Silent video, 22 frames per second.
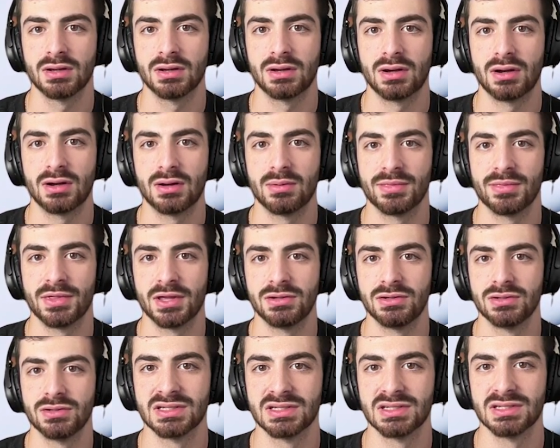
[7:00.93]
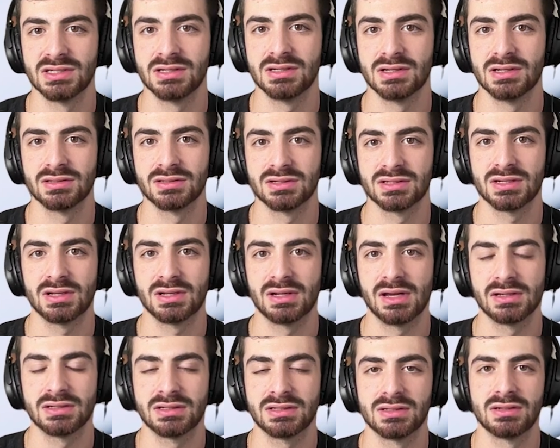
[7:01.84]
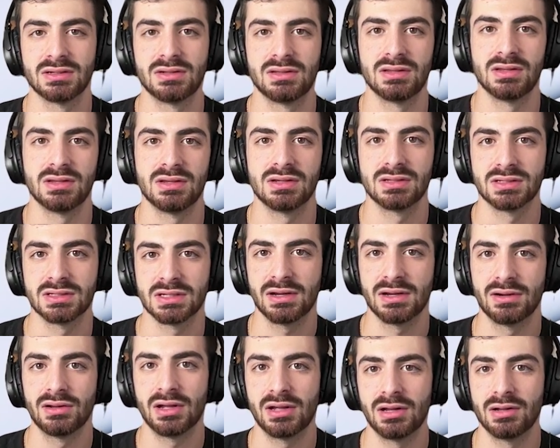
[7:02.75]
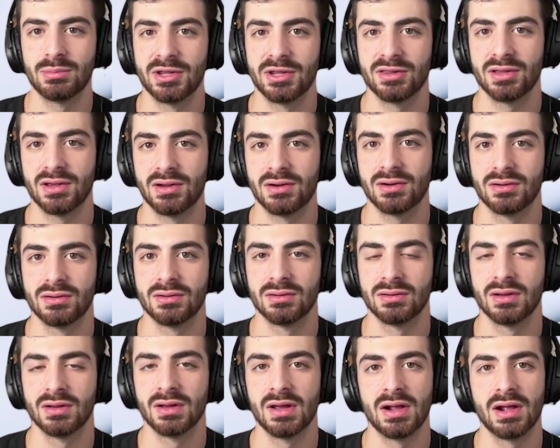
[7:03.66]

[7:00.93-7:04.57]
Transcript: um, then see it selected the title element there.